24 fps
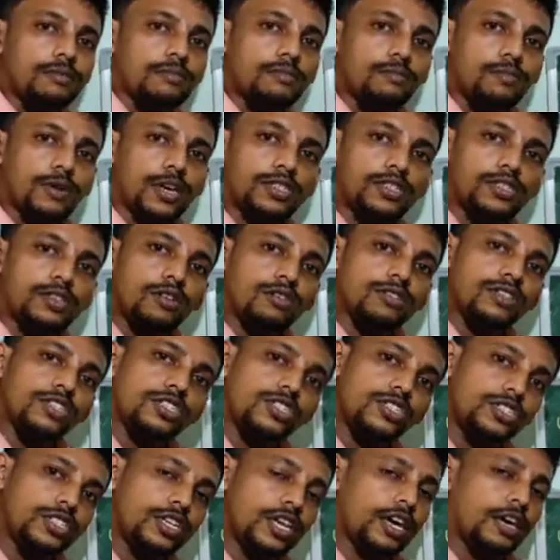Based on the
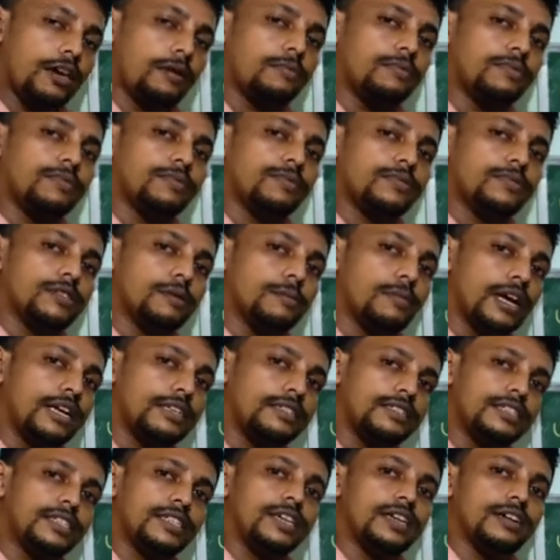shape, the
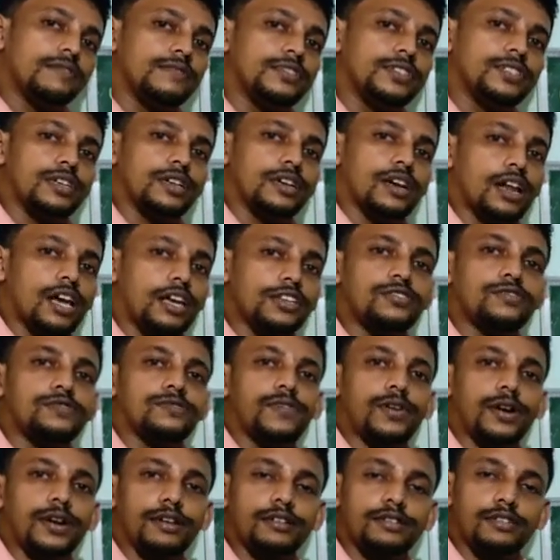bacteria which are
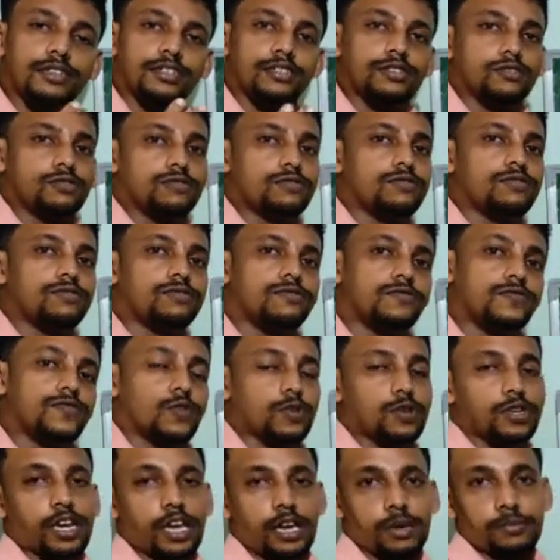classified into
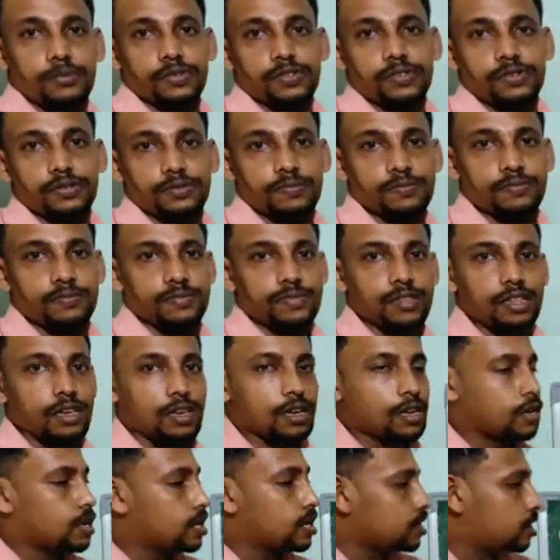four types.
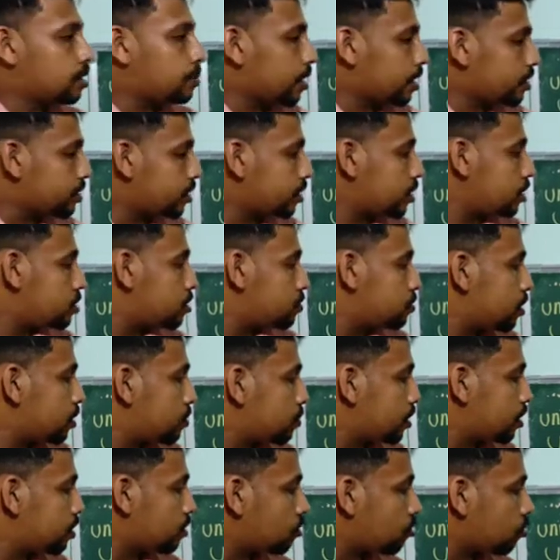The bacteria may
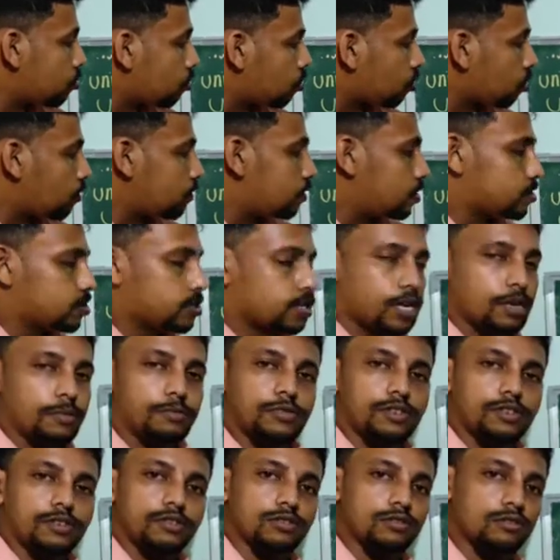be oval
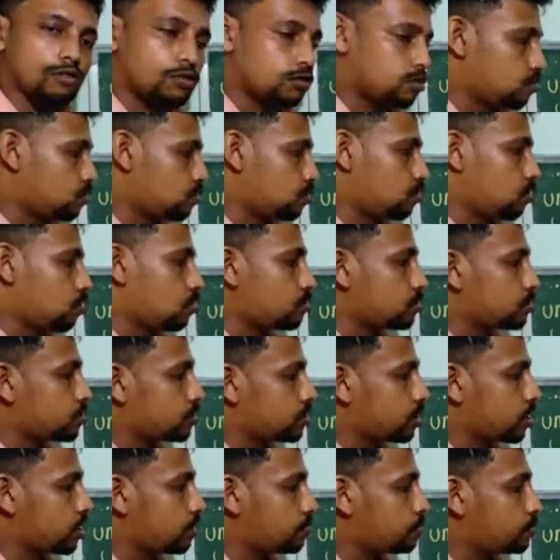shaped or rod
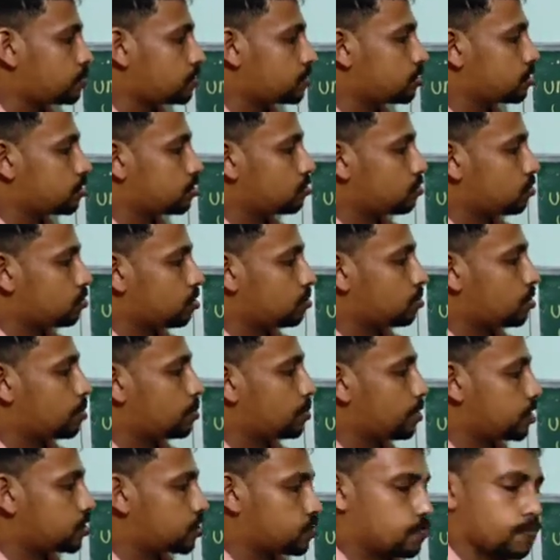shaped, or
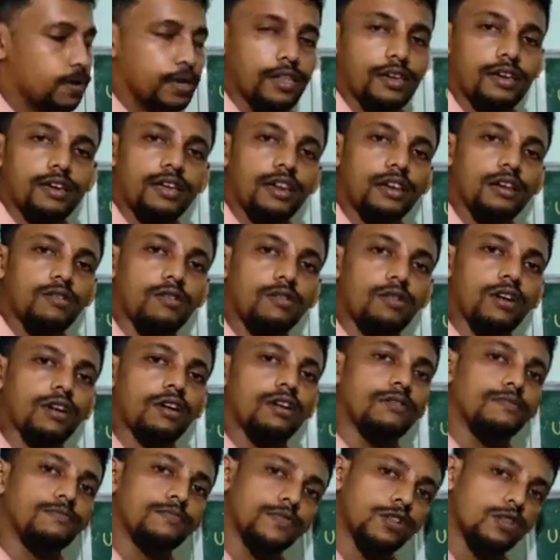maybe spherical
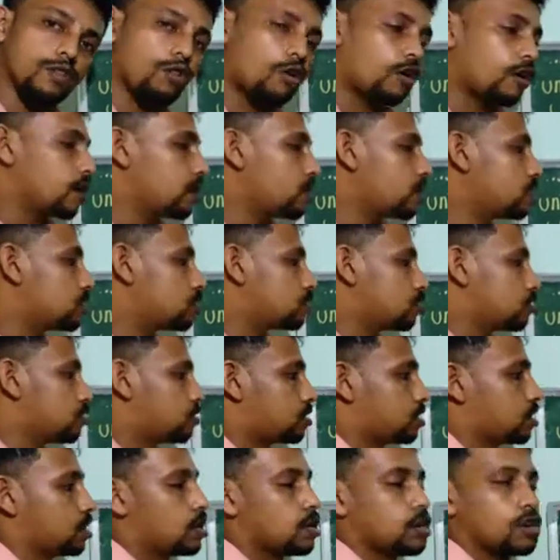or coiled or
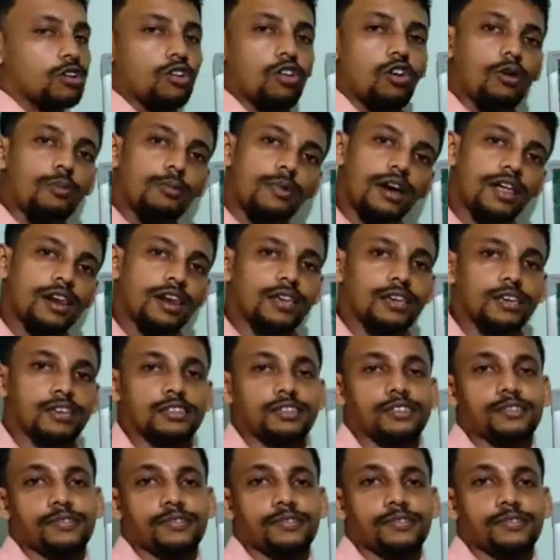comma-like.